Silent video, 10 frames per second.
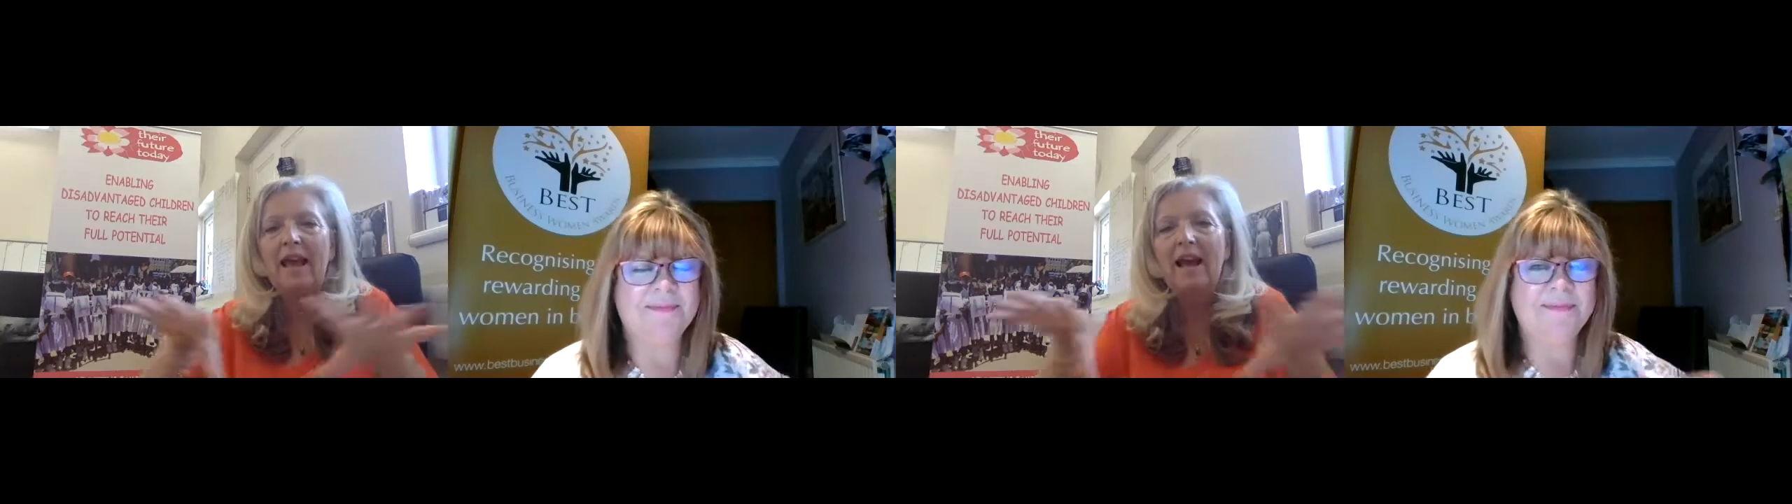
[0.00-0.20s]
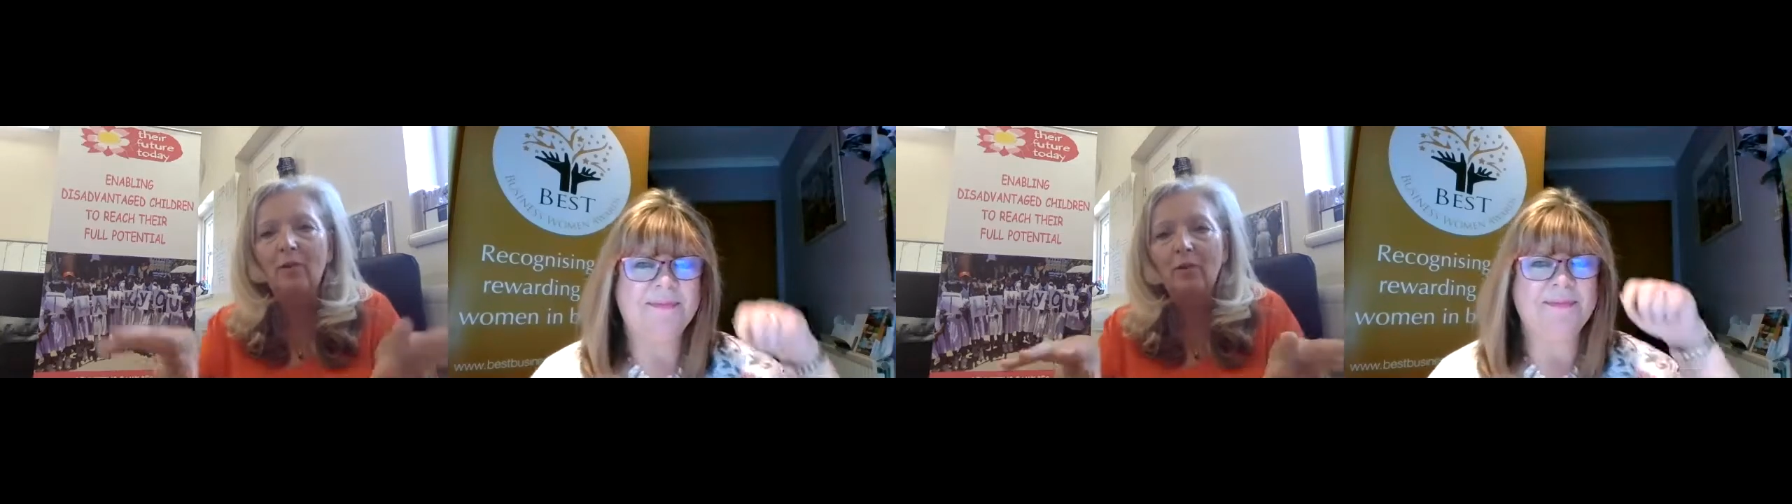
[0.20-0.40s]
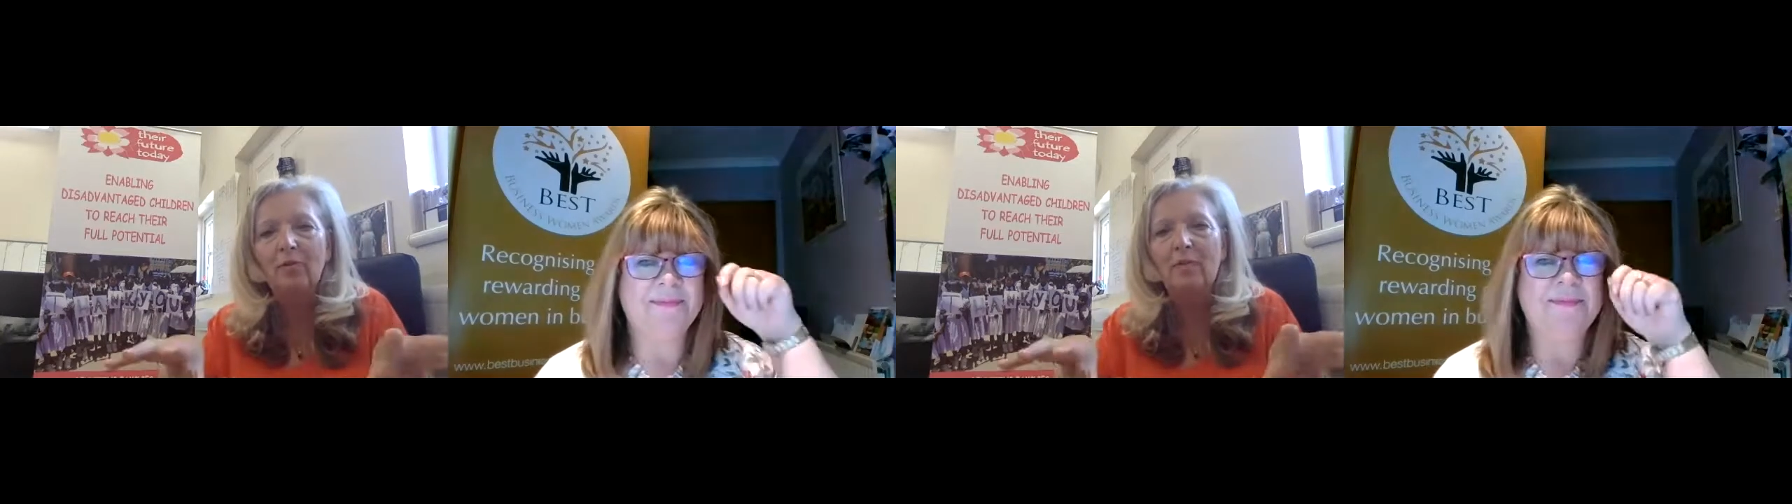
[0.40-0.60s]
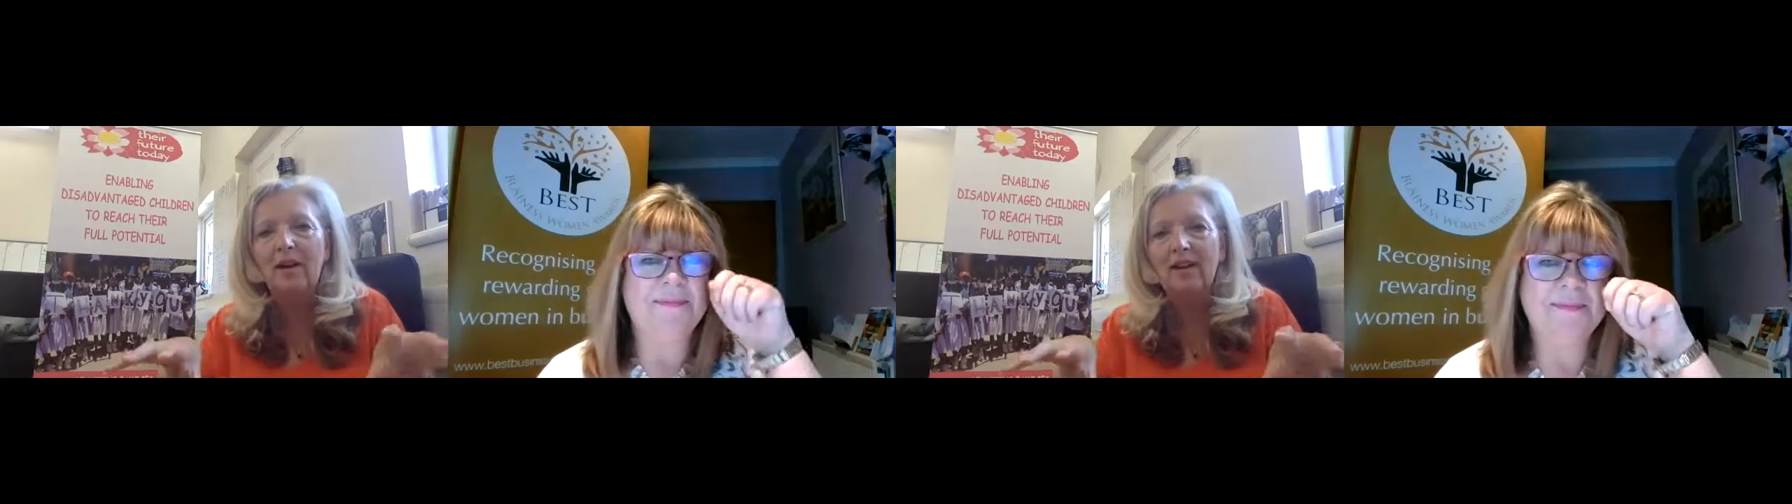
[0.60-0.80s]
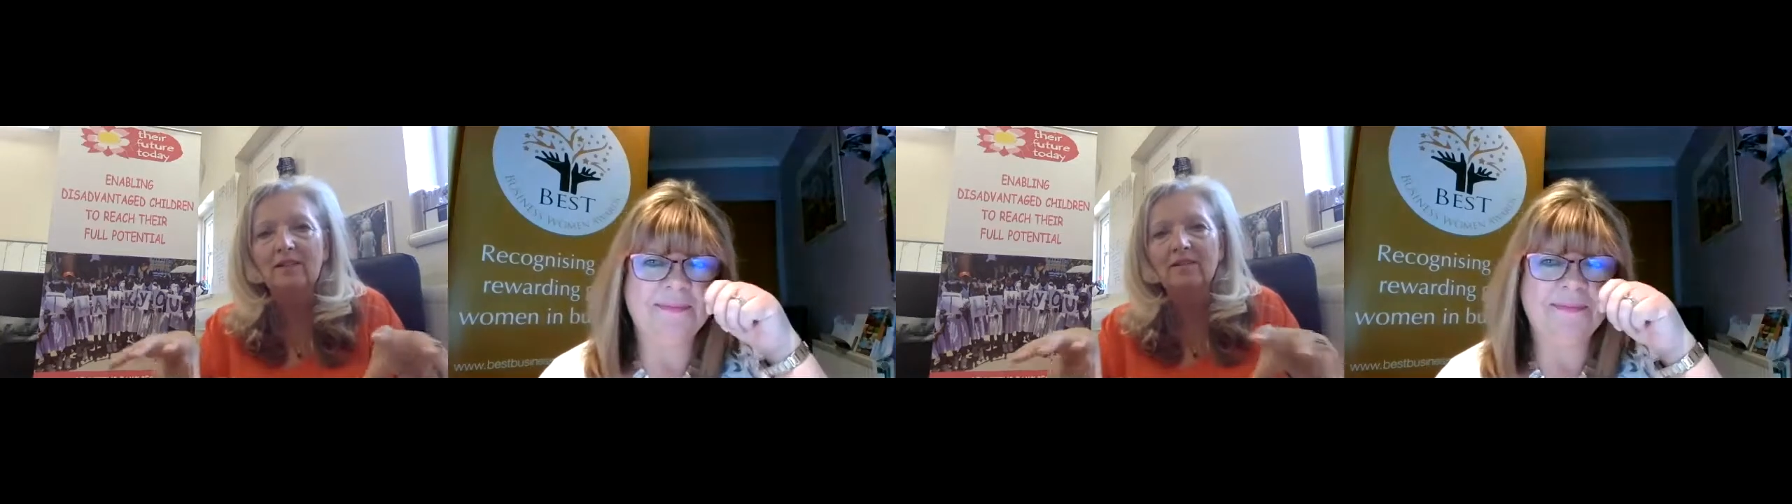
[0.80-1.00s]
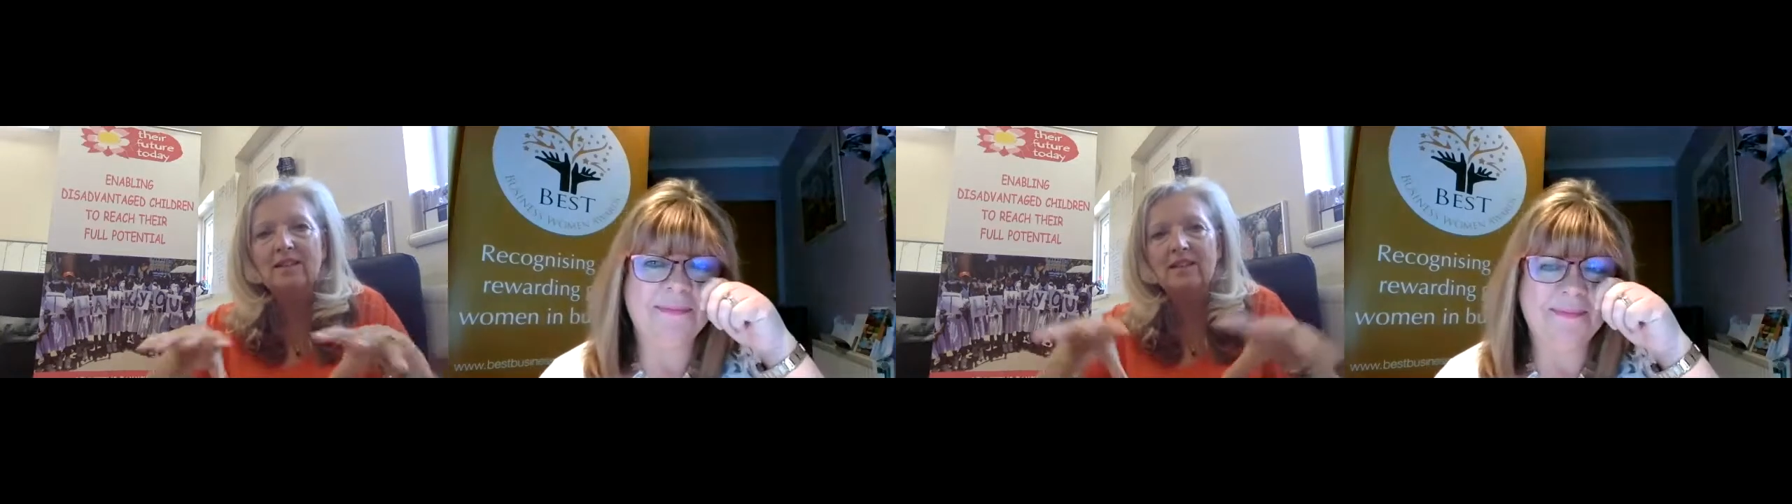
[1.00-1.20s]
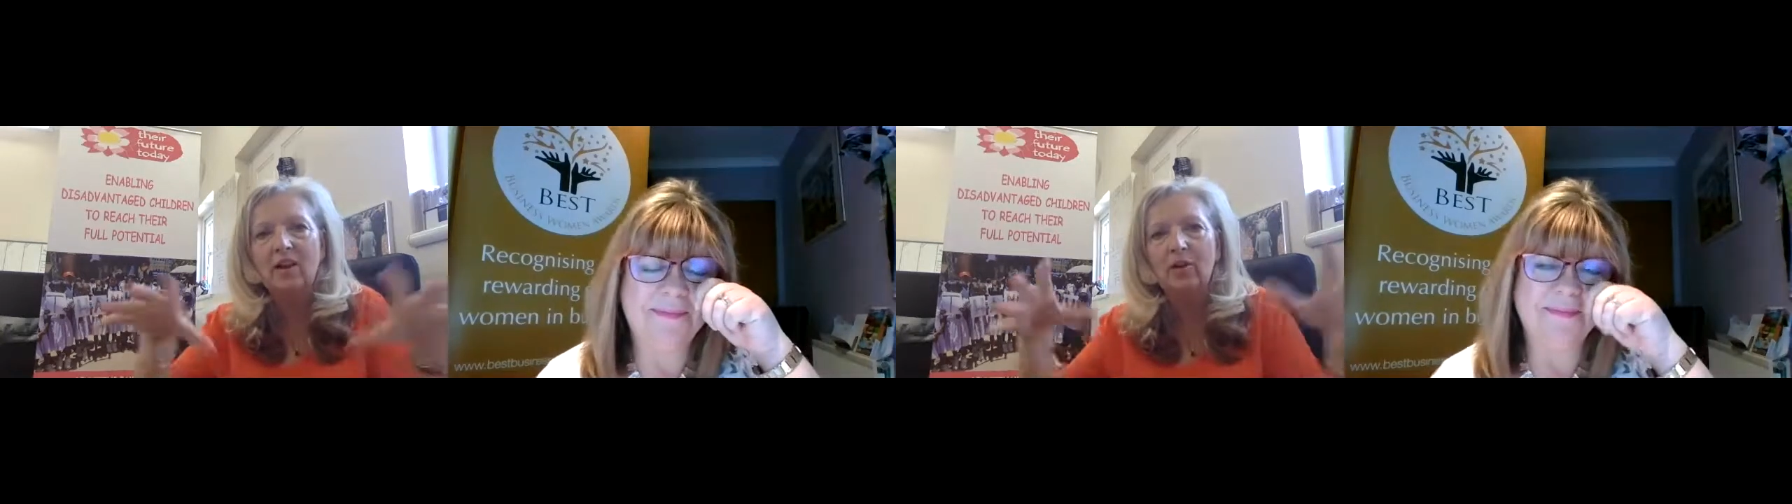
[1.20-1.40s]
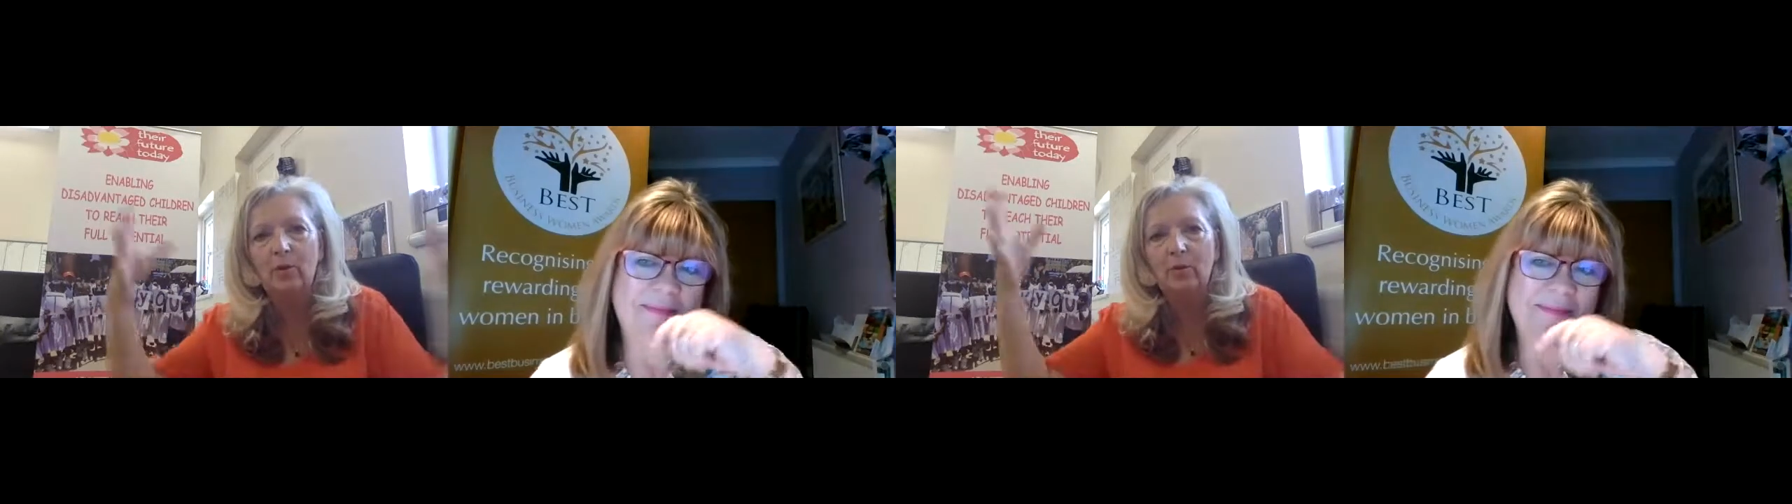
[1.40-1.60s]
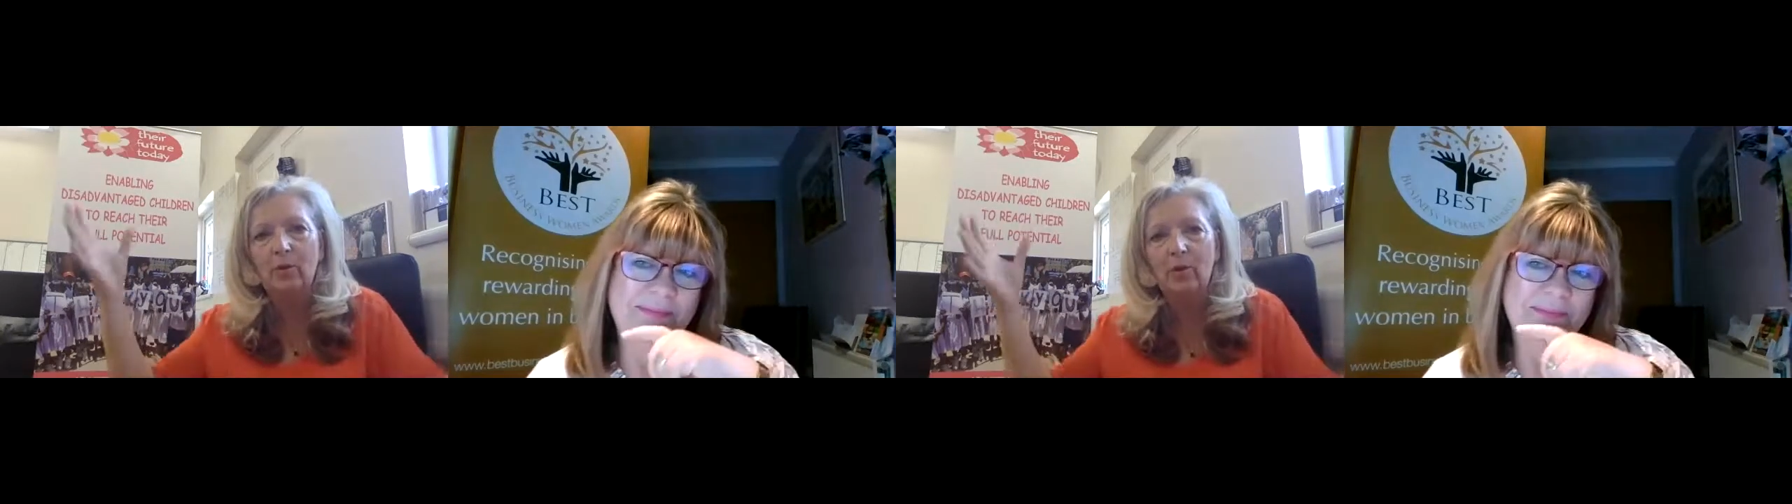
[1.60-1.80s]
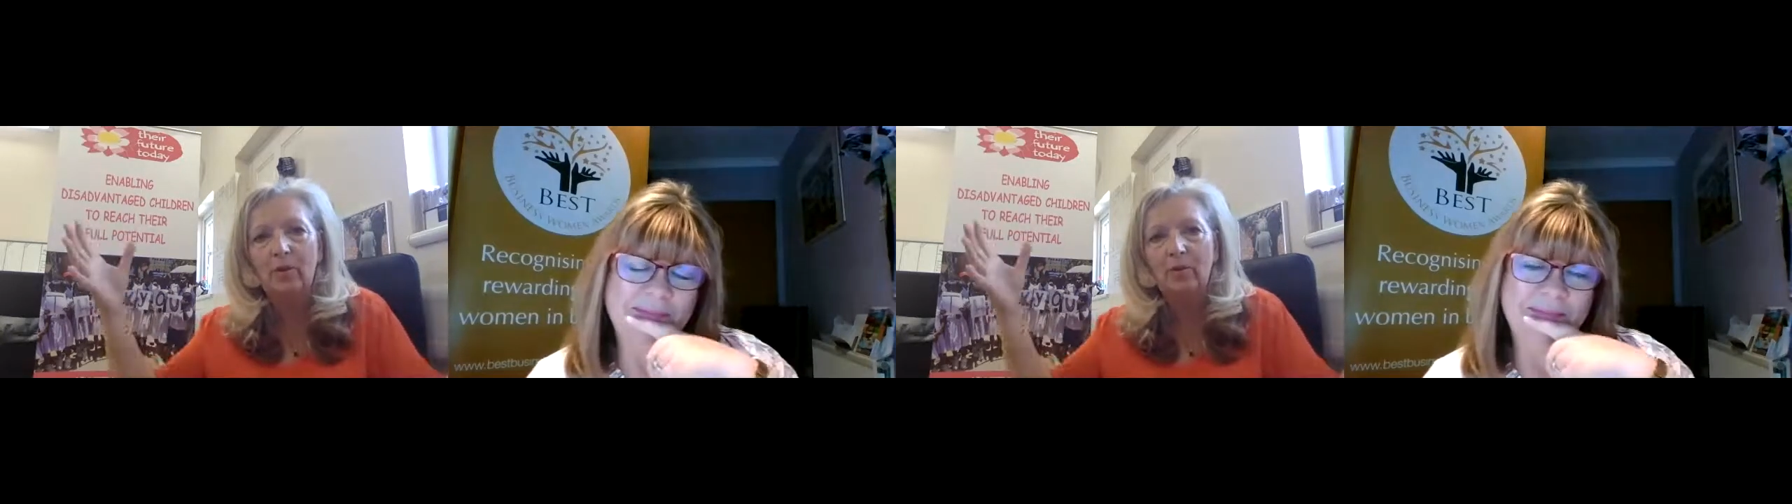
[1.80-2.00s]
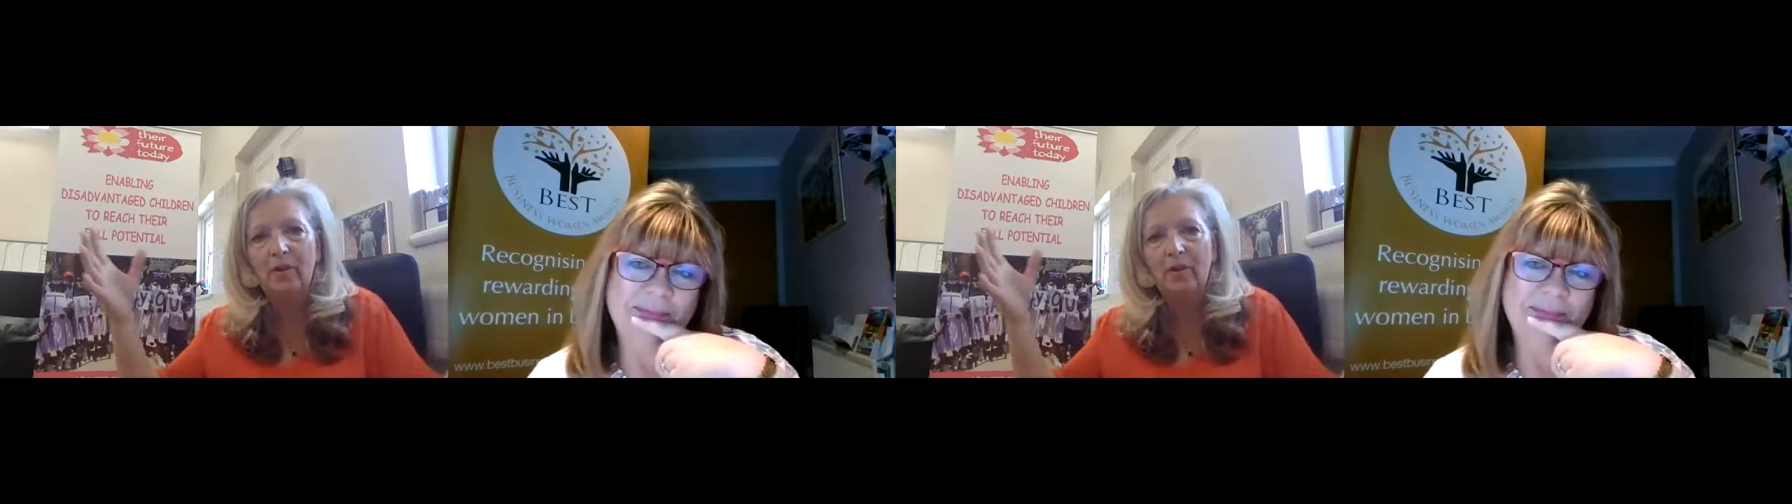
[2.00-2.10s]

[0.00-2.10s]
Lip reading: out of my little circle of